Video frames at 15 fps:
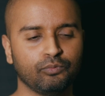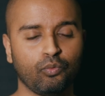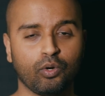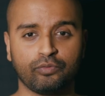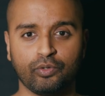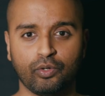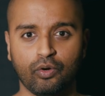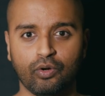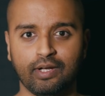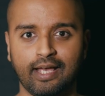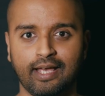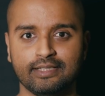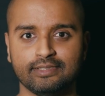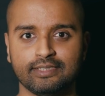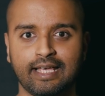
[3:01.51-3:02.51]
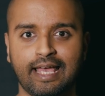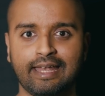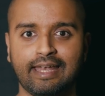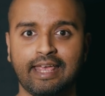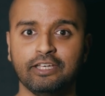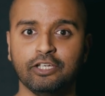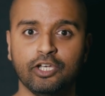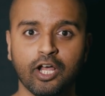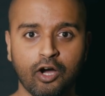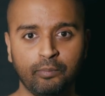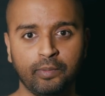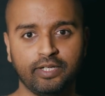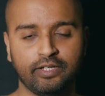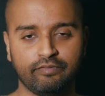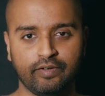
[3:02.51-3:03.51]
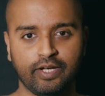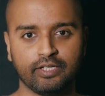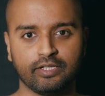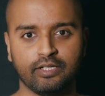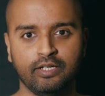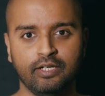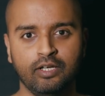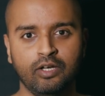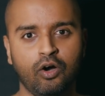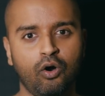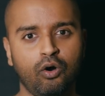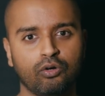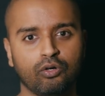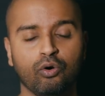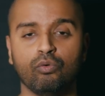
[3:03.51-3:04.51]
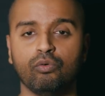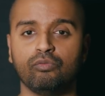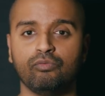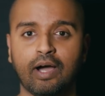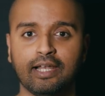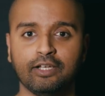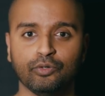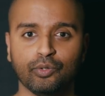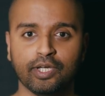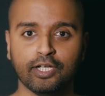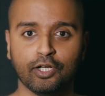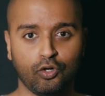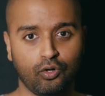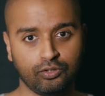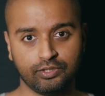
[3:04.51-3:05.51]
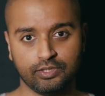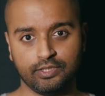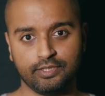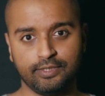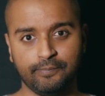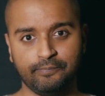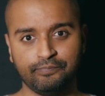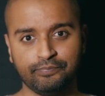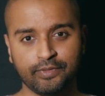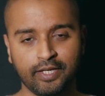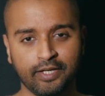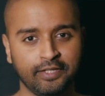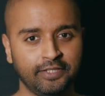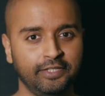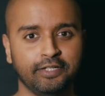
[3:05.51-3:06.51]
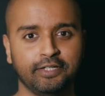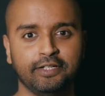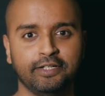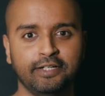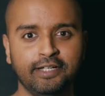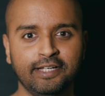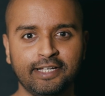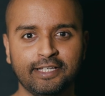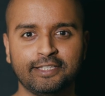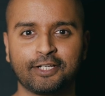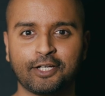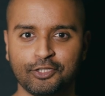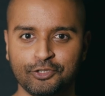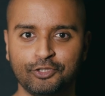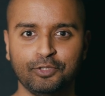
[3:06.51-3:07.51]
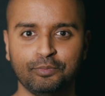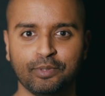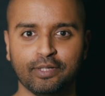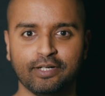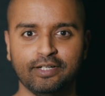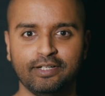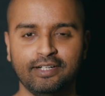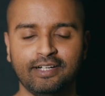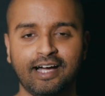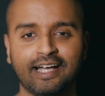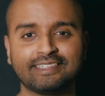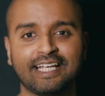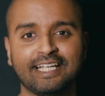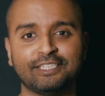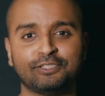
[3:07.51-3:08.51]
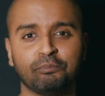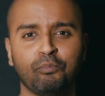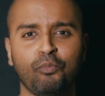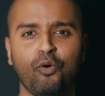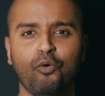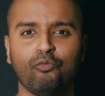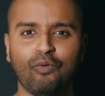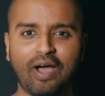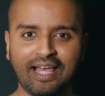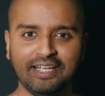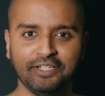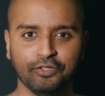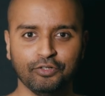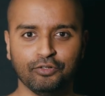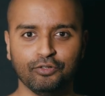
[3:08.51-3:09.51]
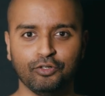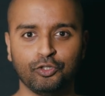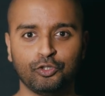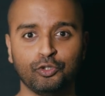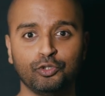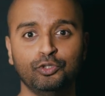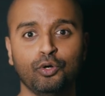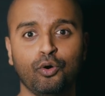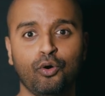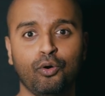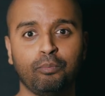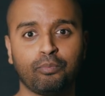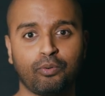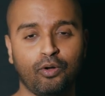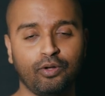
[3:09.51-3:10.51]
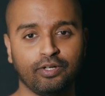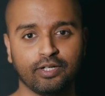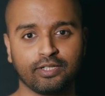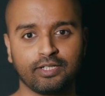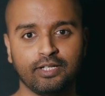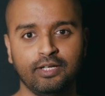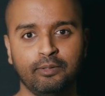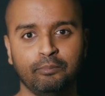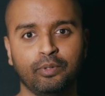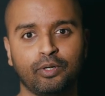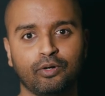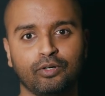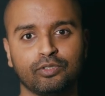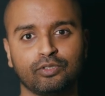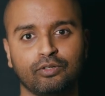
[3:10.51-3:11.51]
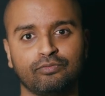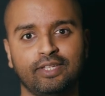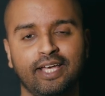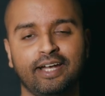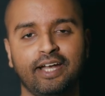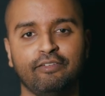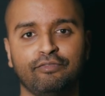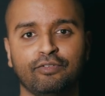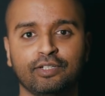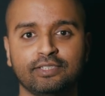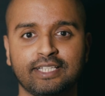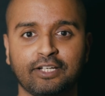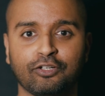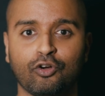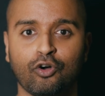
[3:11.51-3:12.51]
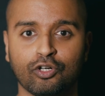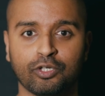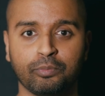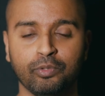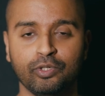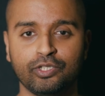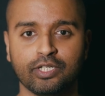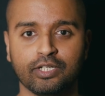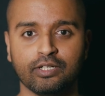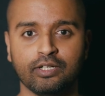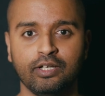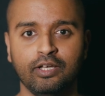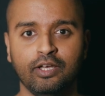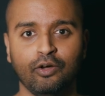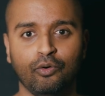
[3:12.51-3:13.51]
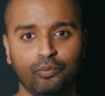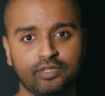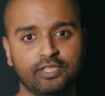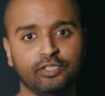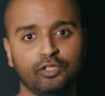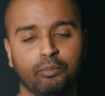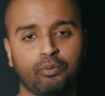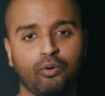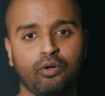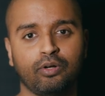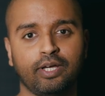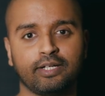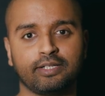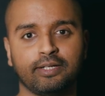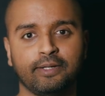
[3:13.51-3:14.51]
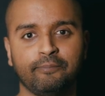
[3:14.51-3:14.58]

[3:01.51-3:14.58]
what we call as an endowment effect, or overvaluing losses. Here, the consumer assigns more value to your product because of their efforts and contributions within your product,